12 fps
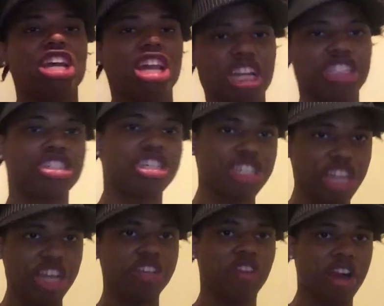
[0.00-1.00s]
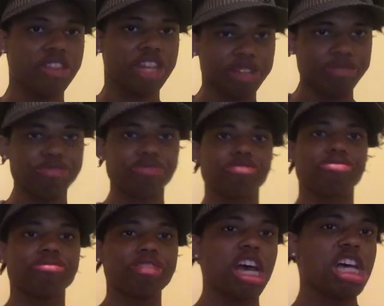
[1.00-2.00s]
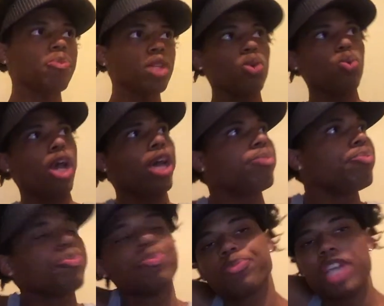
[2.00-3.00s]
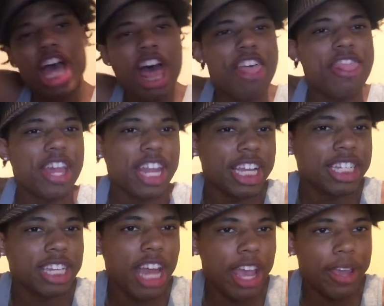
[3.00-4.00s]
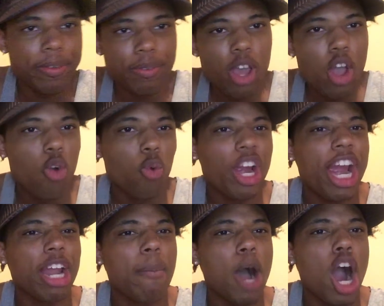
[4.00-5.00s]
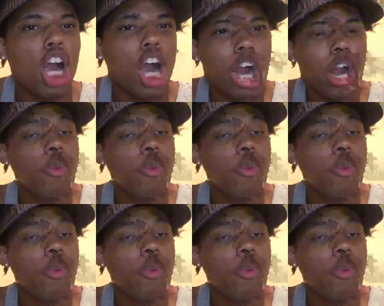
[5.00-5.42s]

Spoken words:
and she's standing right there. Well, the next day, we're at a park.